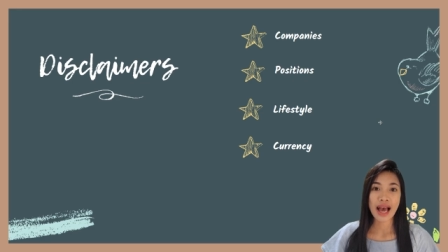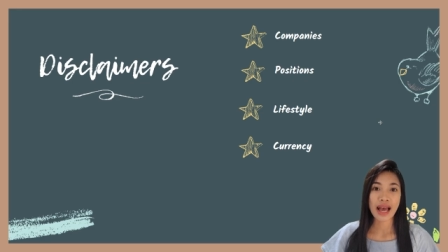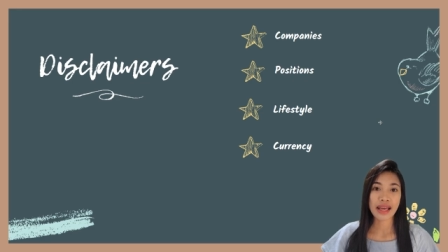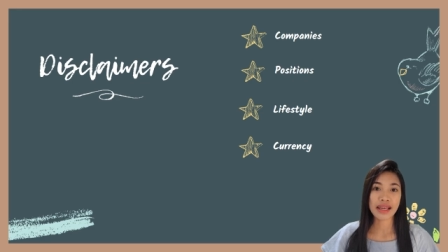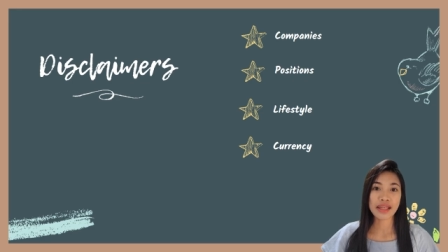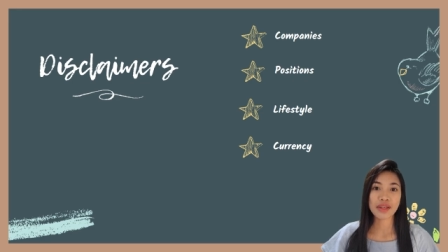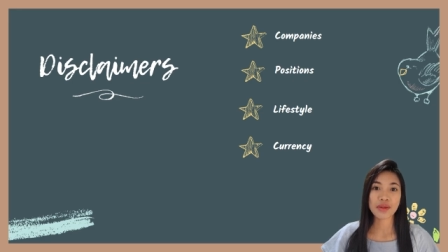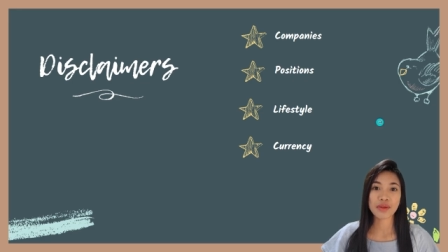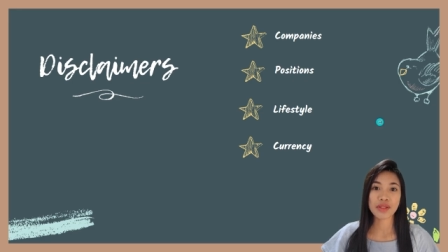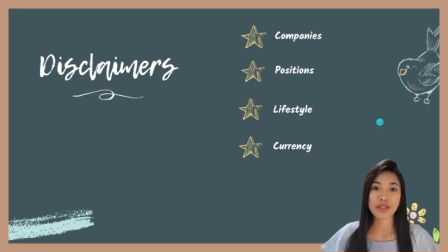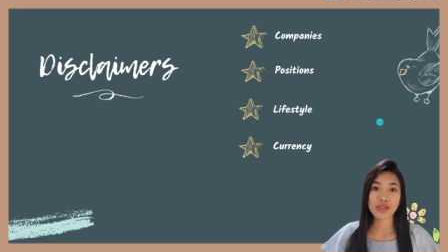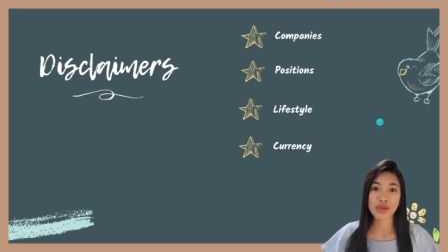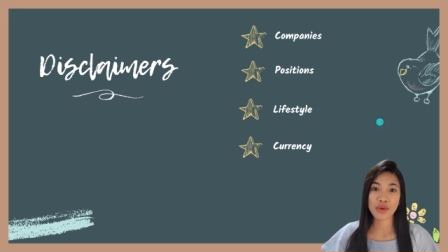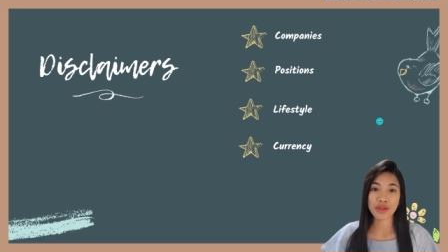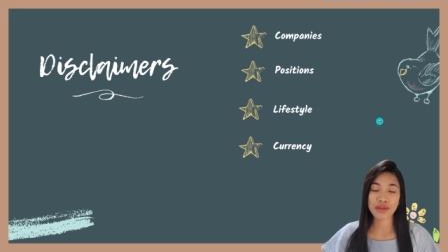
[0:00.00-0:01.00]
I can only
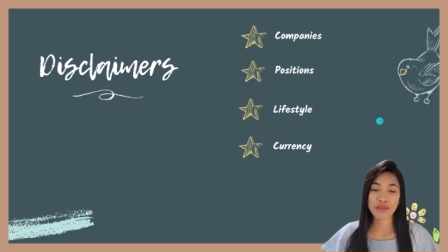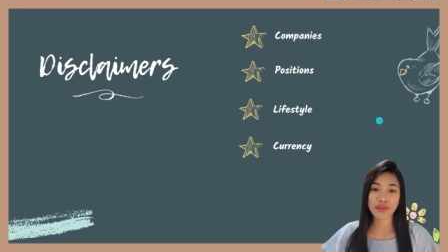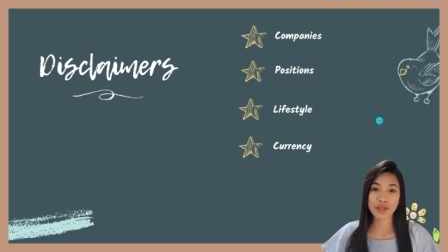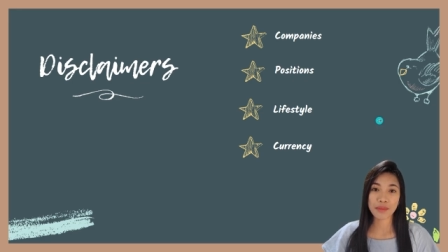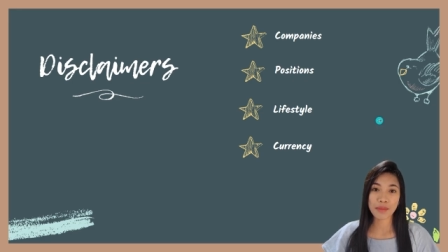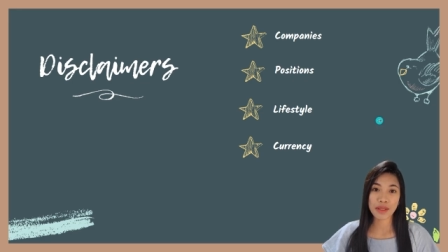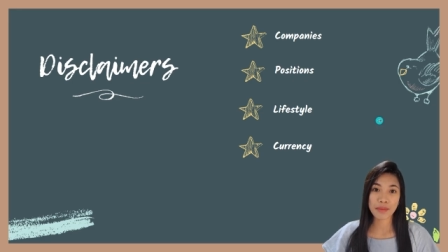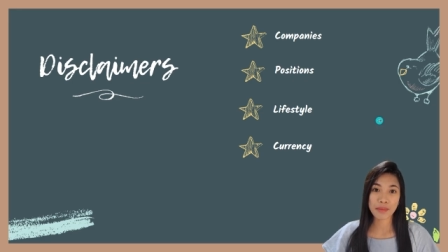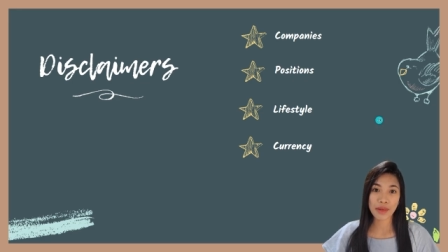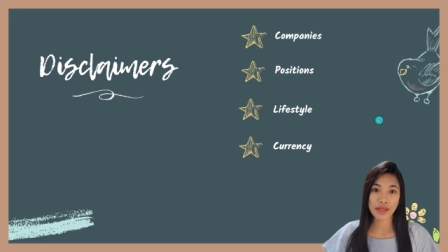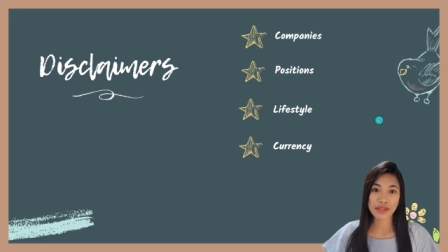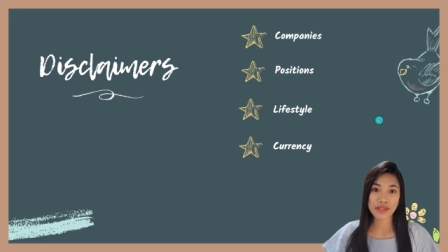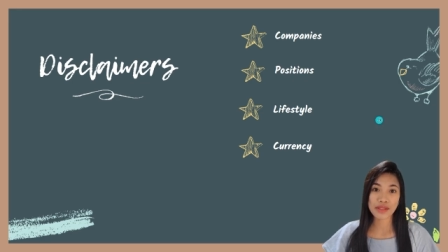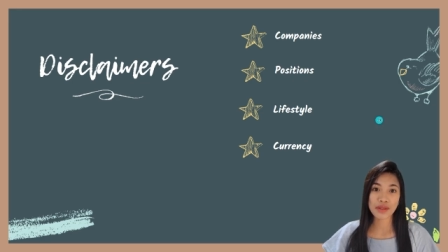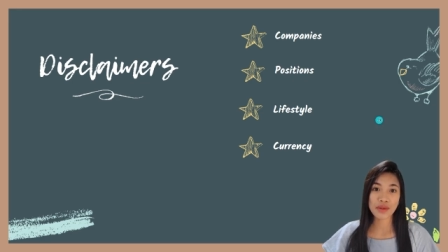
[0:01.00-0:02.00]
show the Philippine
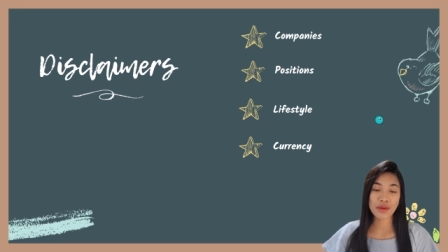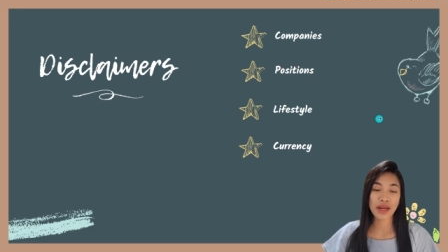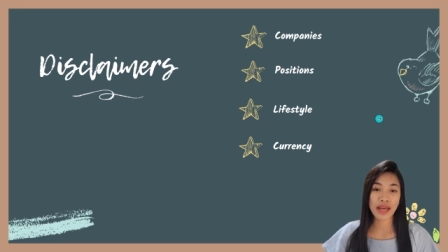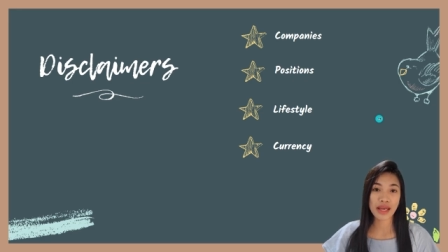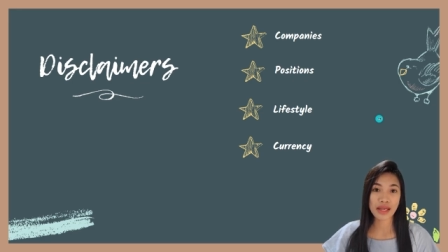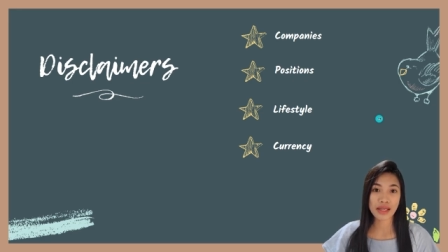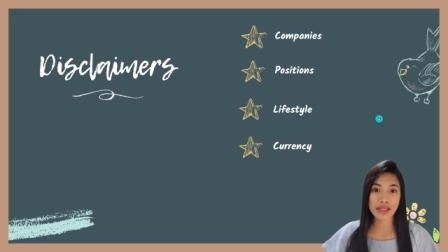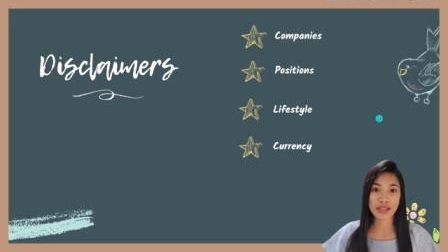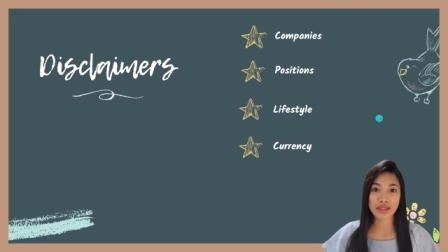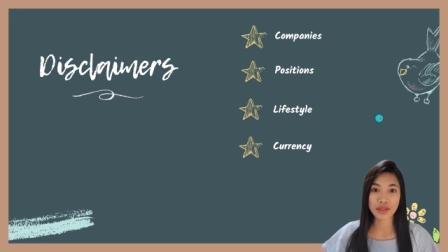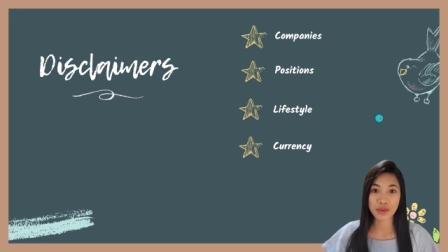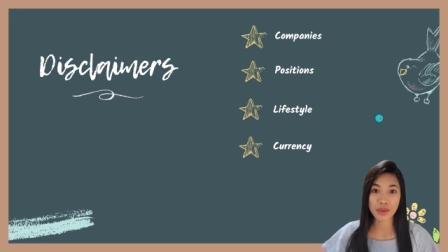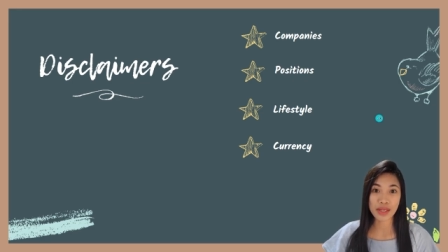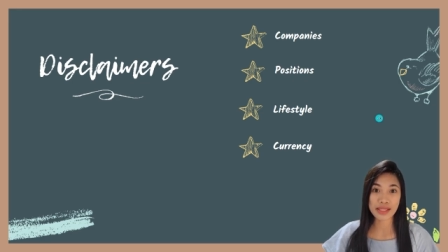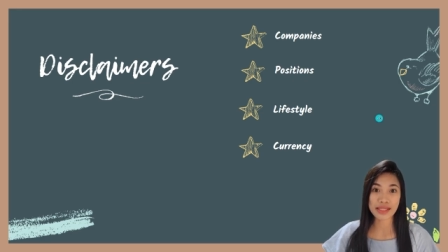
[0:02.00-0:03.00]
peso and
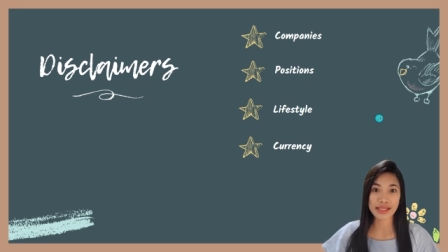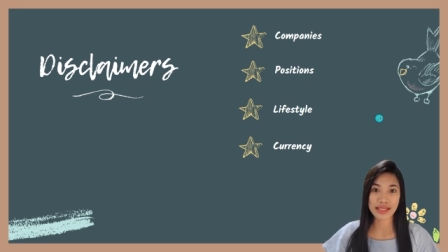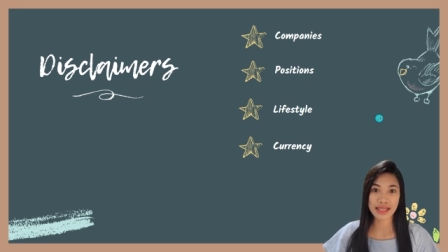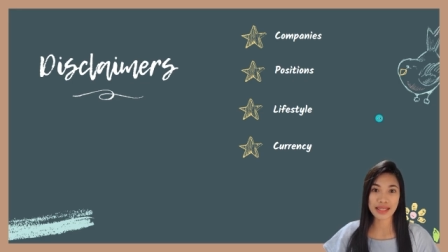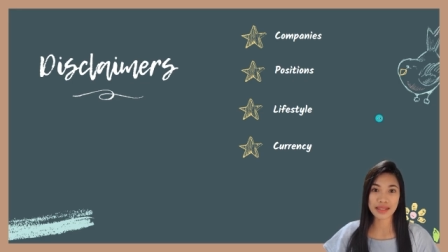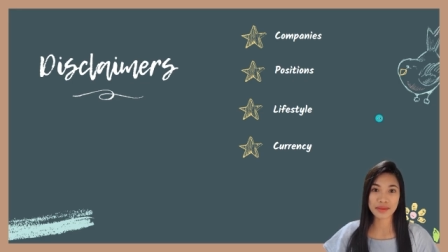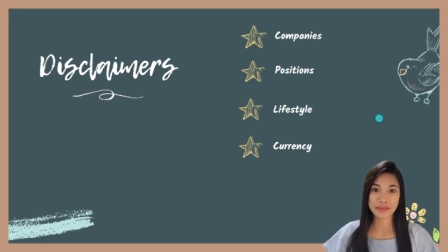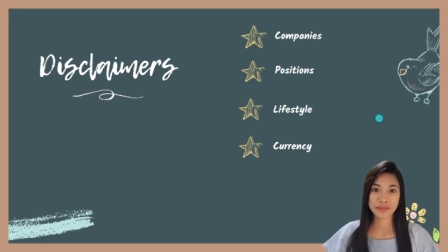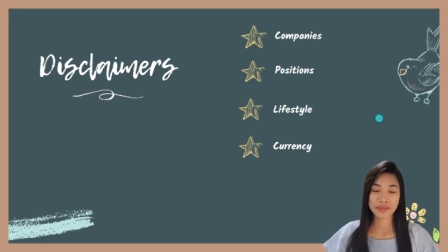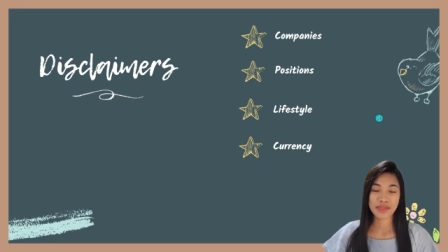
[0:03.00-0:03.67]
U S D.